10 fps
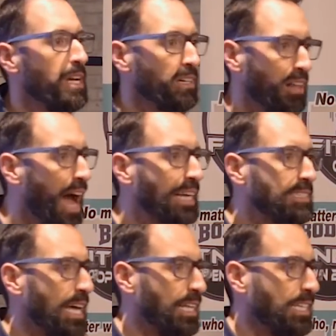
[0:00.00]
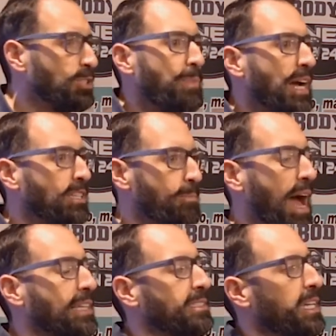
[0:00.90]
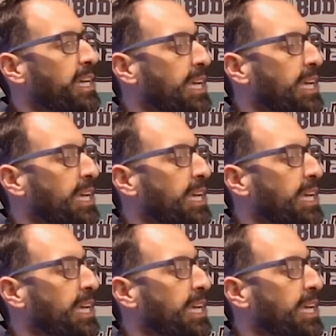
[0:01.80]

clients that expect the best?